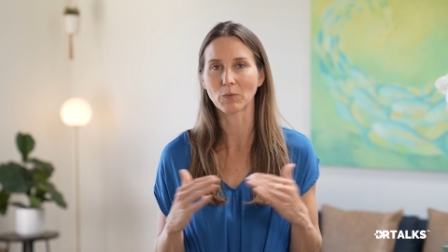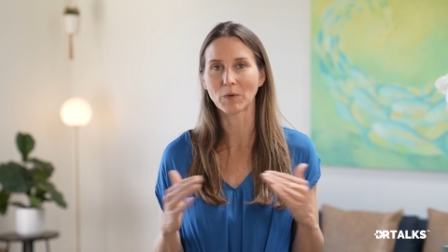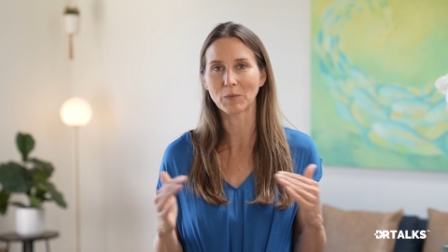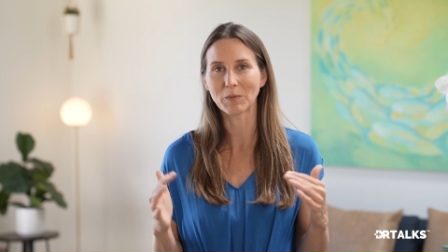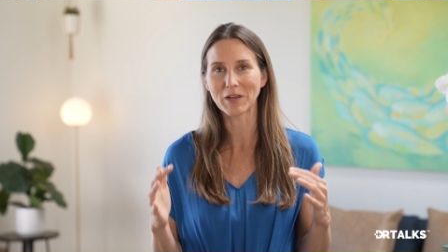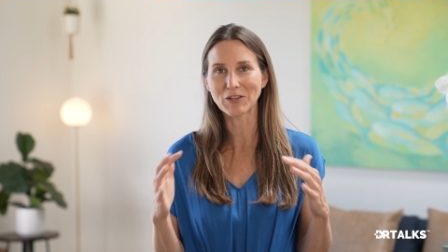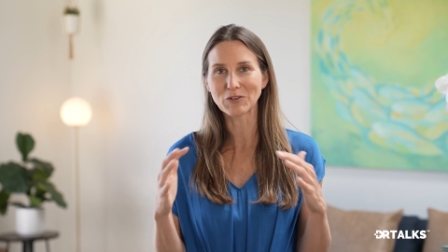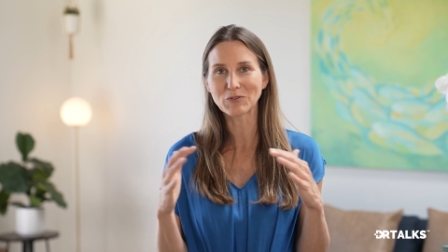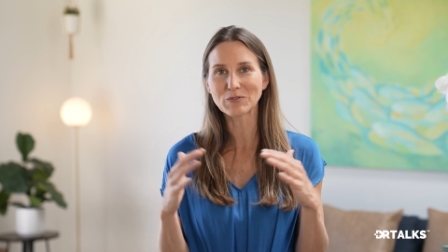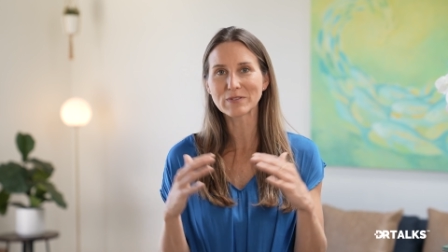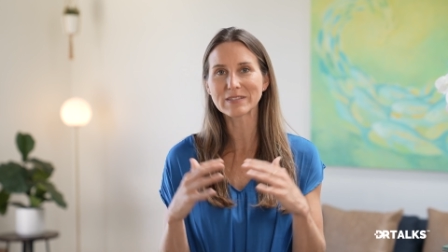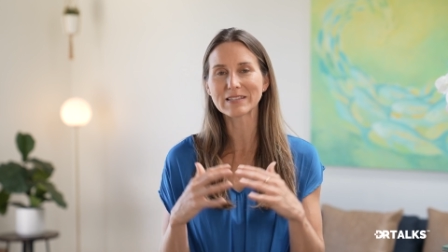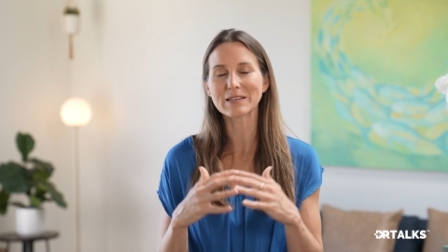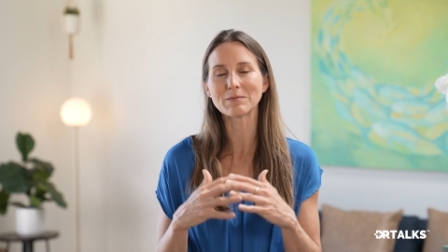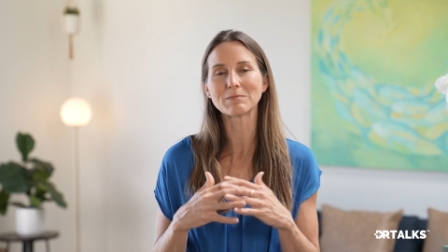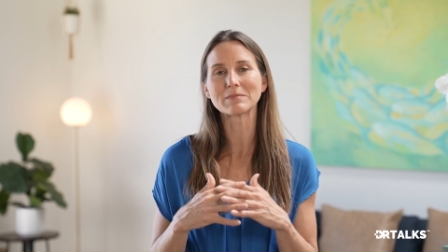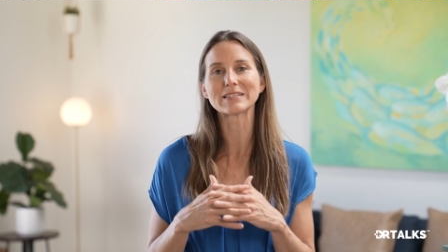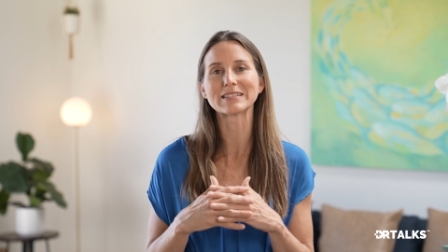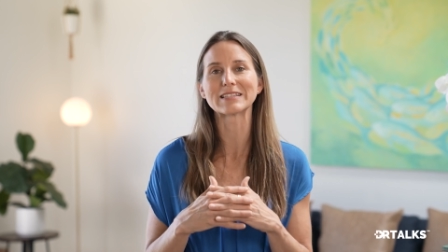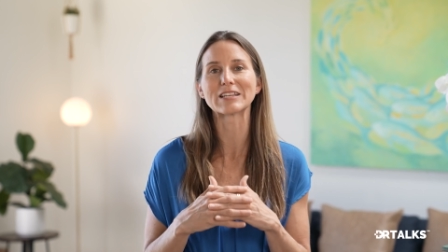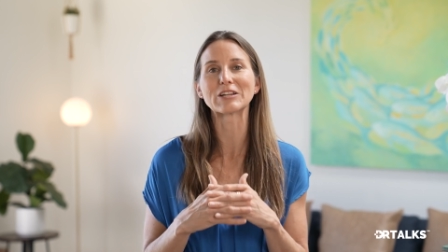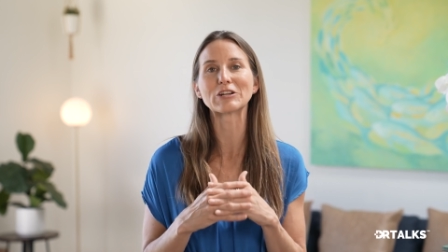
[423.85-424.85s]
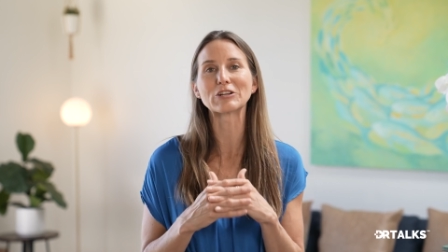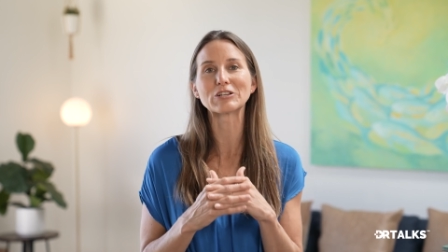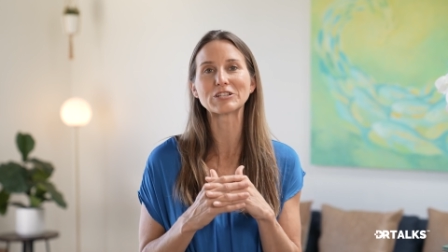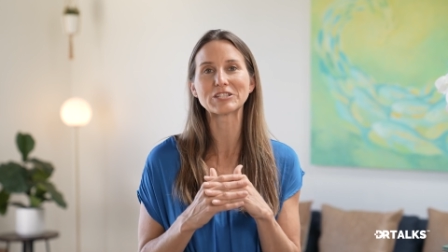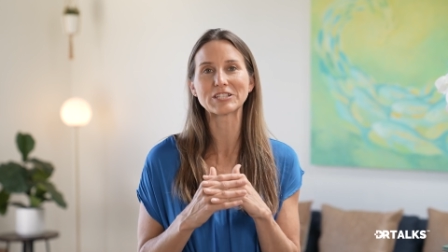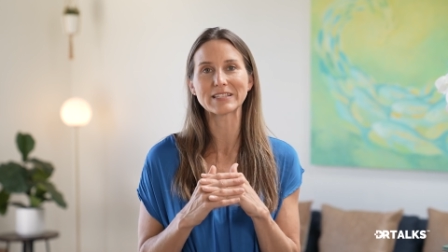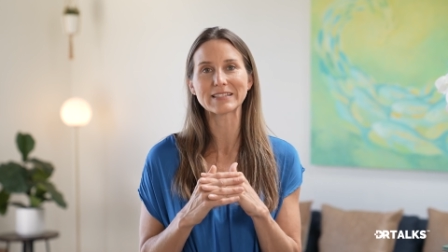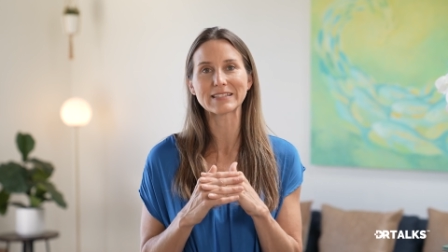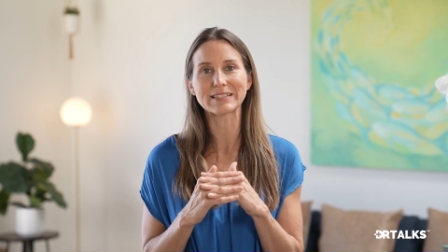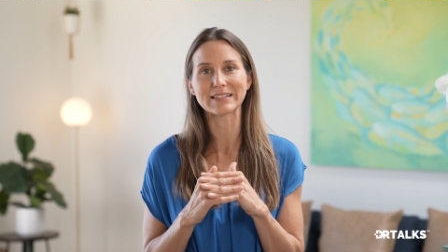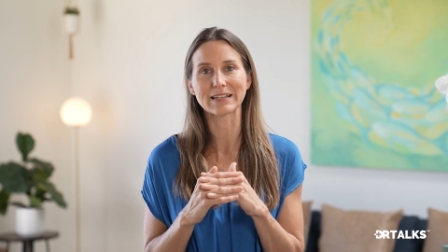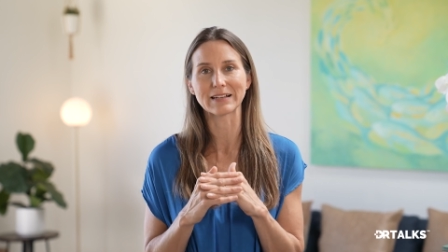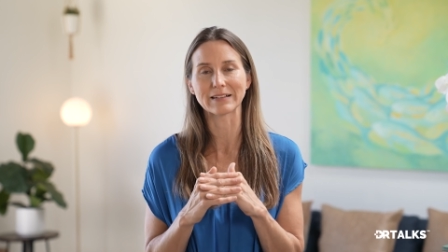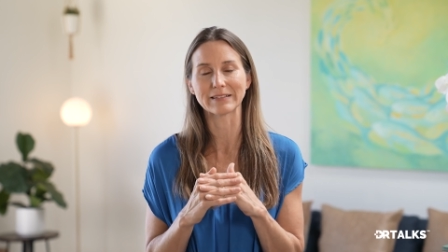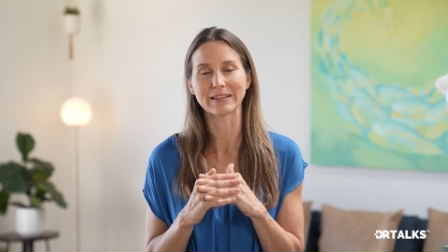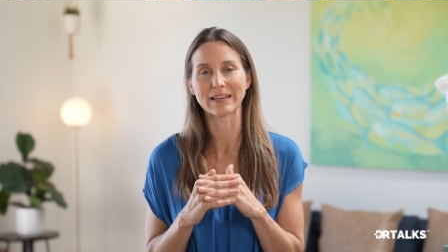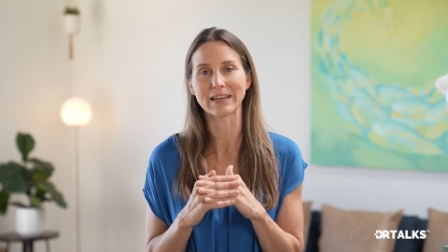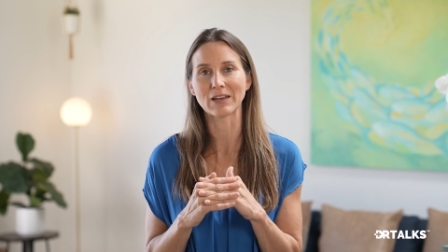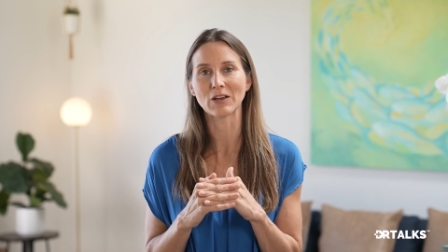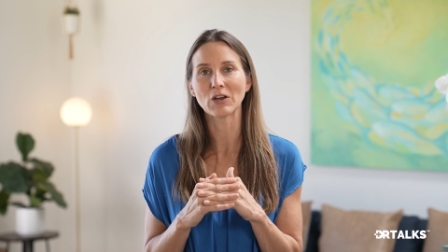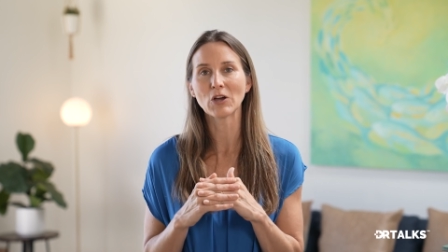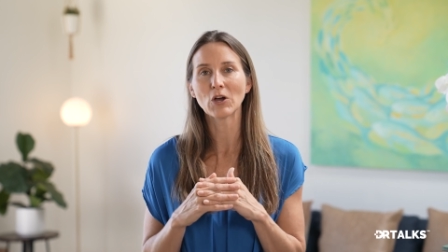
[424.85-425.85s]
when we use them
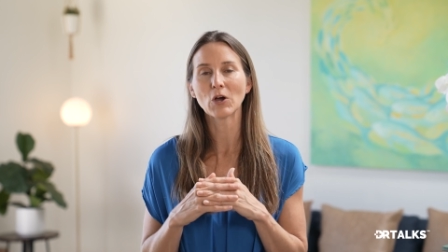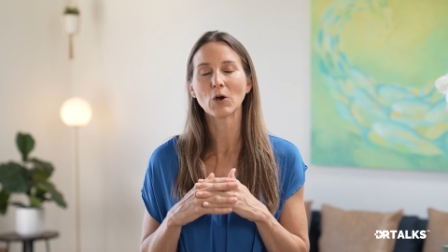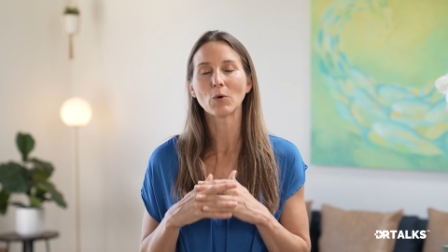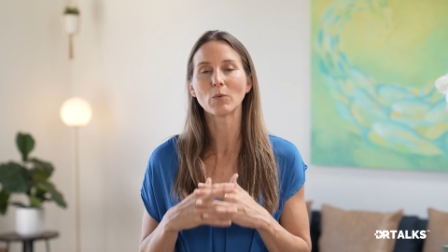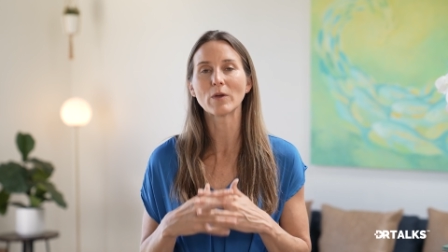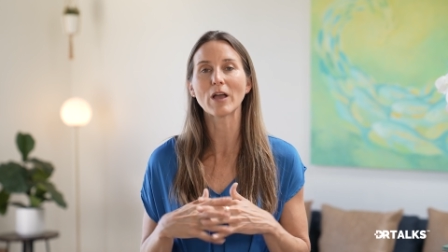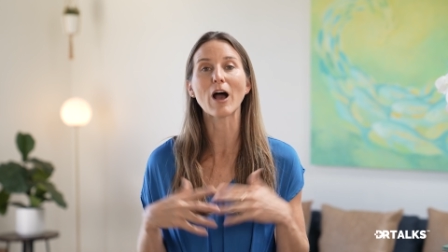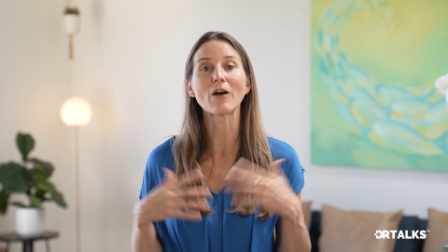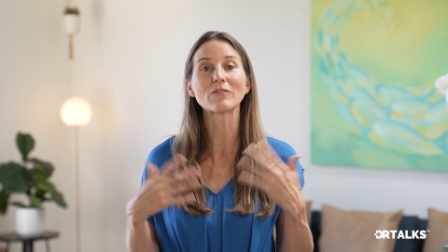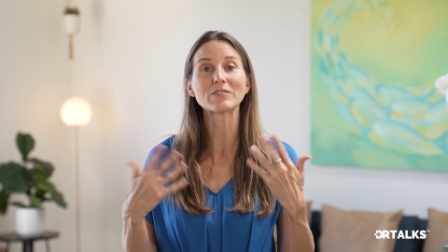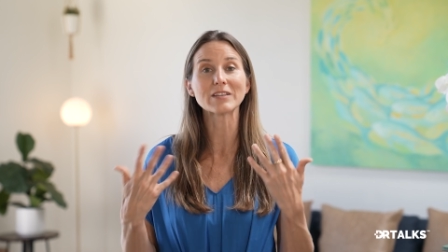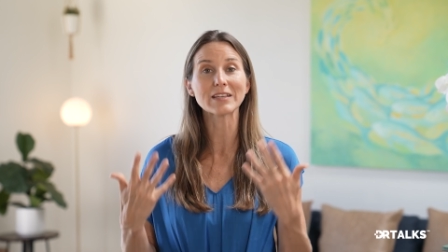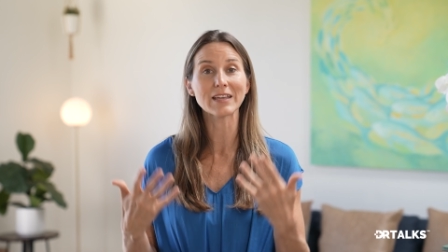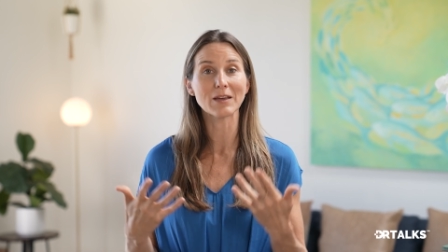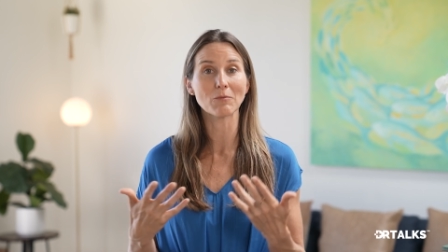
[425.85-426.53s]
synergistically, we often